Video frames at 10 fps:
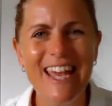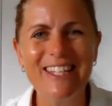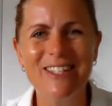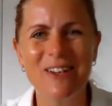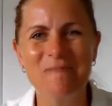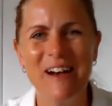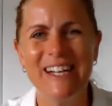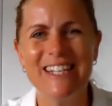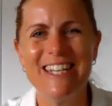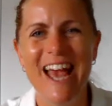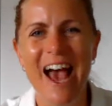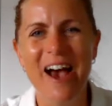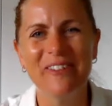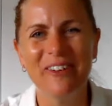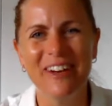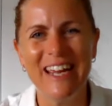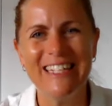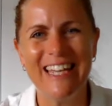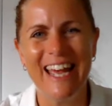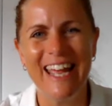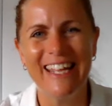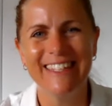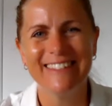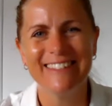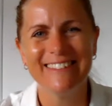Thanks so much. Have a great day.